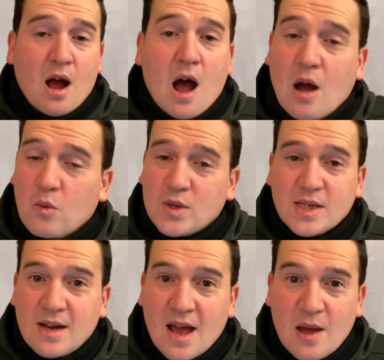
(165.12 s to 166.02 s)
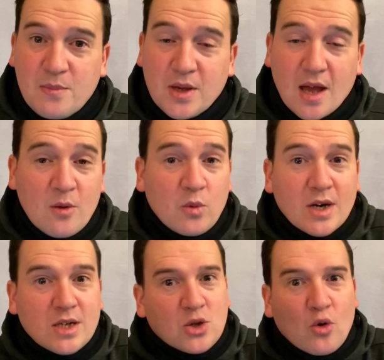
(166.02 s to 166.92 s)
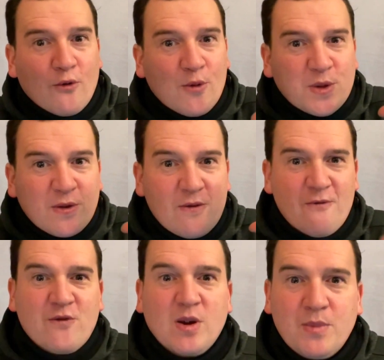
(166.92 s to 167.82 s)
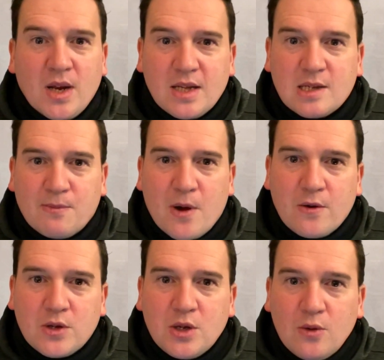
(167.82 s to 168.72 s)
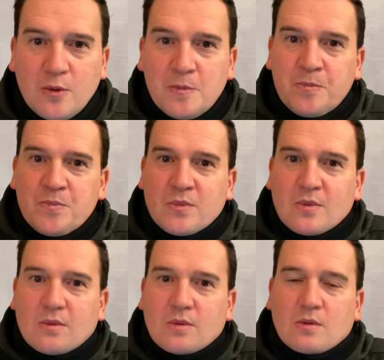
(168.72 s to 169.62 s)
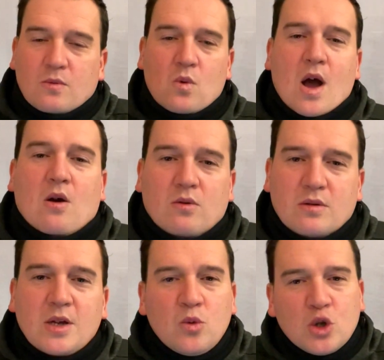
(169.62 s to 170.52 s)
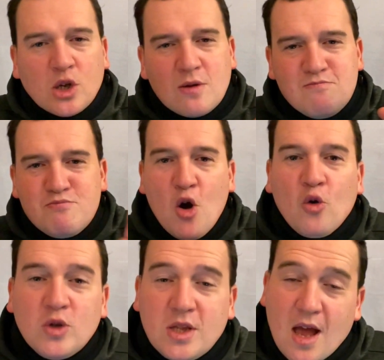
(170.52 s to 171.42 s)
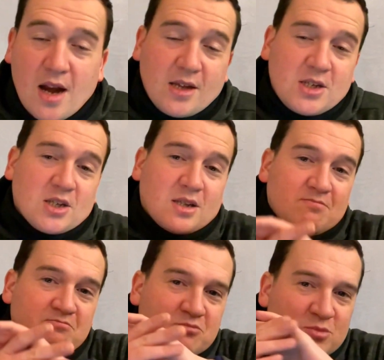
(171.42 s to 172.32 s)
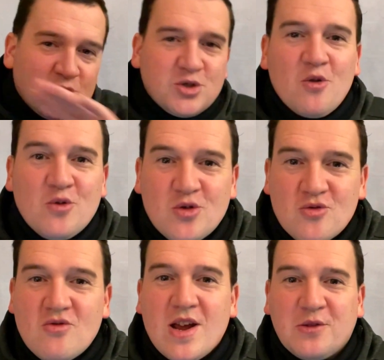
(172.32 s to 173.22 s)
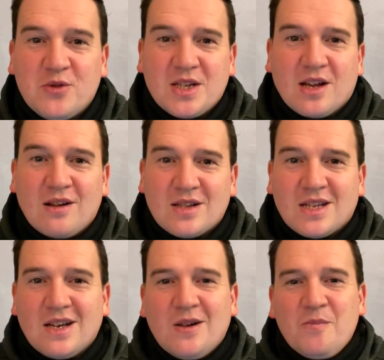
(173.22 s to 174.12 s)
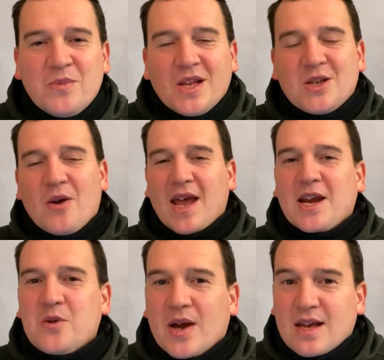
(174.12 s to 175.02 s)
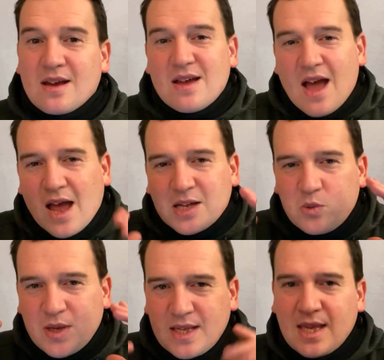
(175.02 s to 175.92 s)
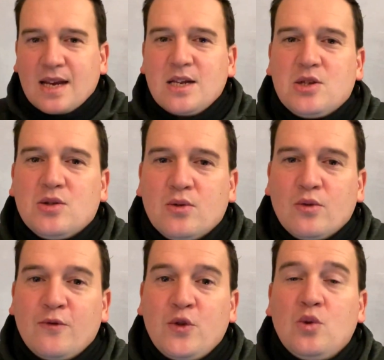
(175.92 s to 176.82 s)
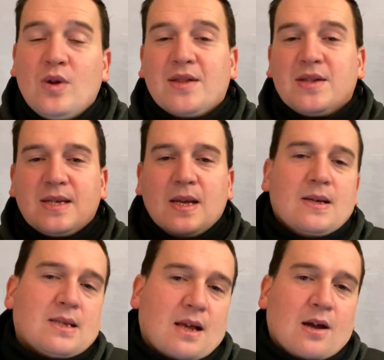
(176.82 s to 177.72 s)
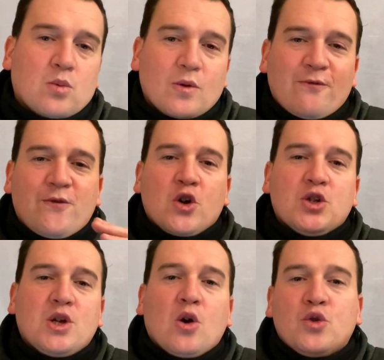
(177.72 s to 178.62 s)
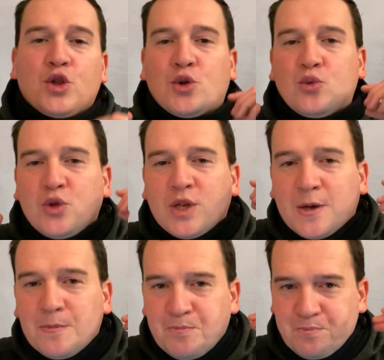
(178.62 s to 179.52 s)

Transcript: I wasn't happy. And what I saw from the Fitbit Inspire 2, wow, it was composed and it just shown great results. So anyway, as we get into the review and the test, I will first go through the